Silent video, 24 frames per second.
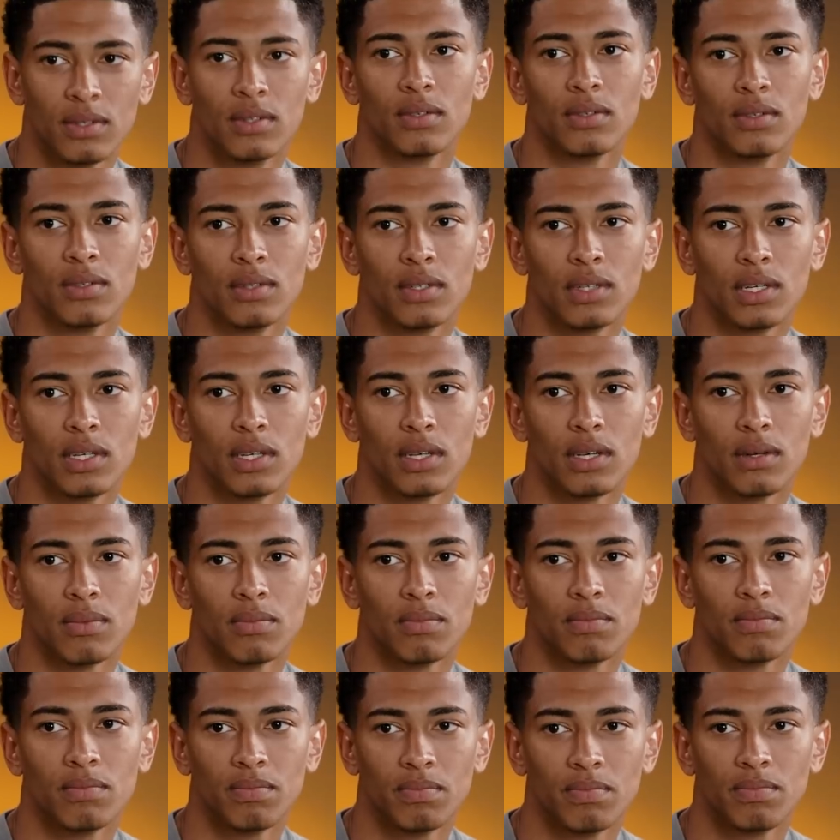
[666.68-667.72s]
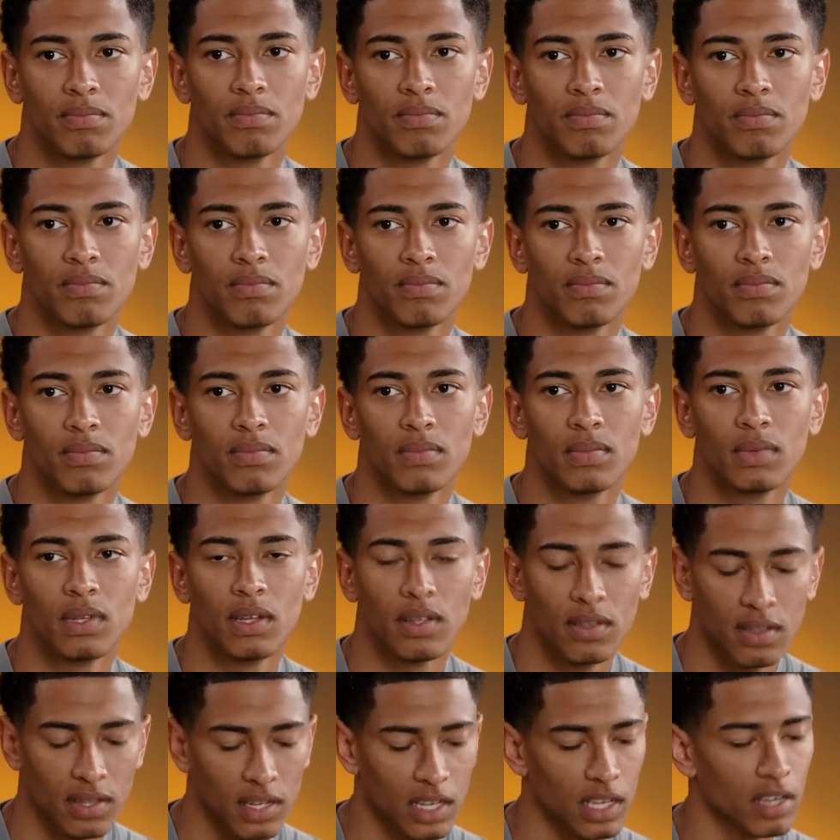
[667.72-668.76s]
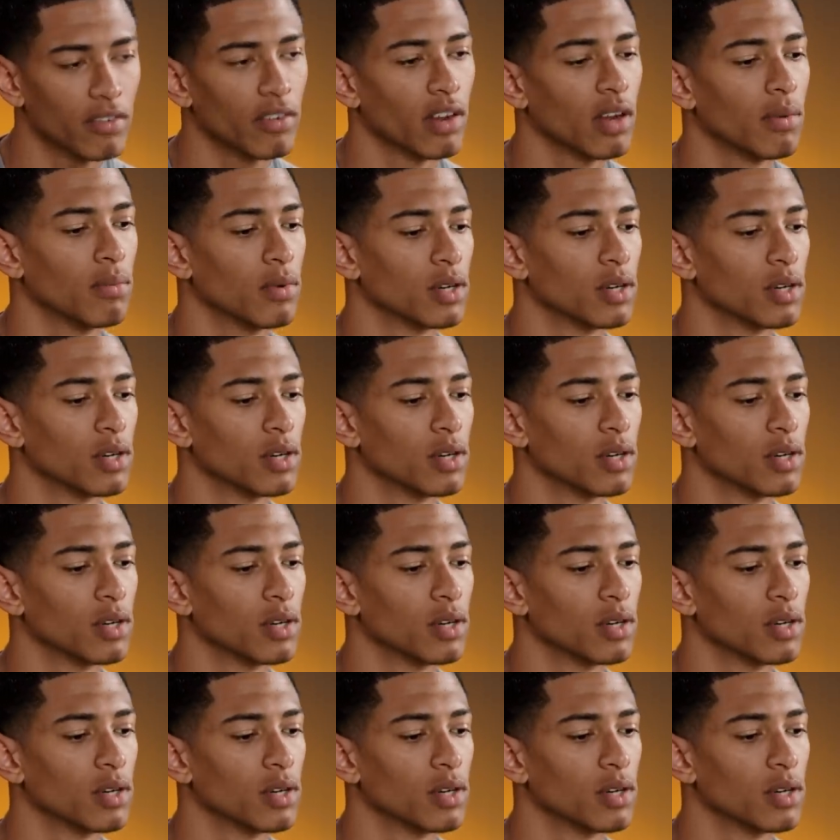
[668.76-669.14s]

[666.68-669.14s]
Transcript: talking to you. Yeah. All the best for Saturday's thank game. Thank you very